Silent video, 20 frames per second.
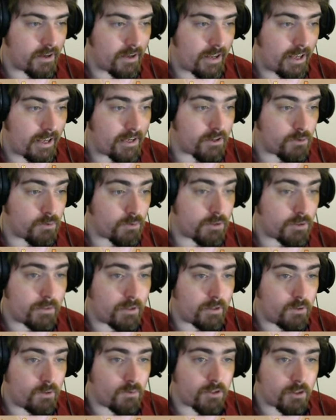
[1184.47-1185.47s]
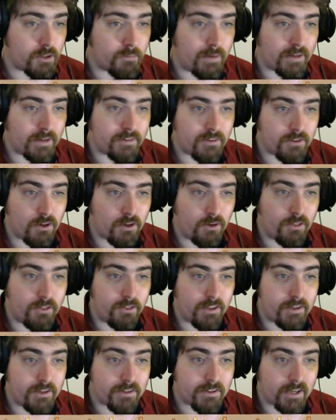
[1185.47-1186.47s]
Kent will be losing mixes on
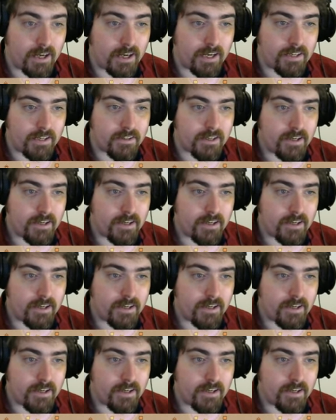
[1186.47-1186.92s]
this side.